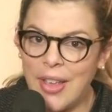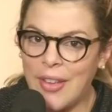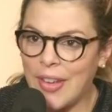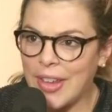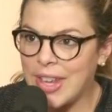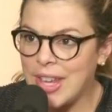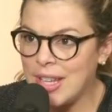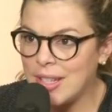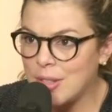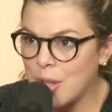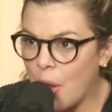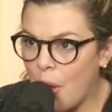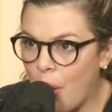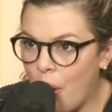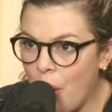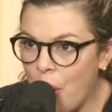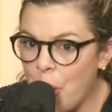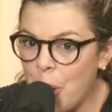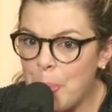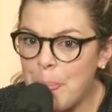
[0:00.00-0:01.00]
Like, he is
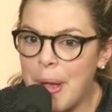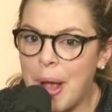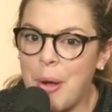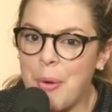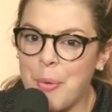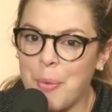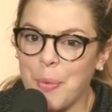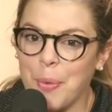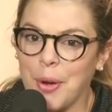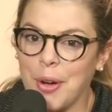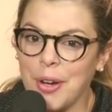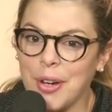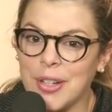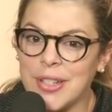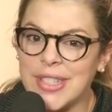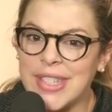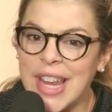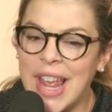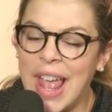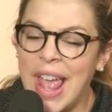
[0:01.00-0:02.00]
all about
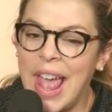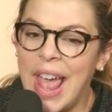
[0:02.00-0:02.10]
words.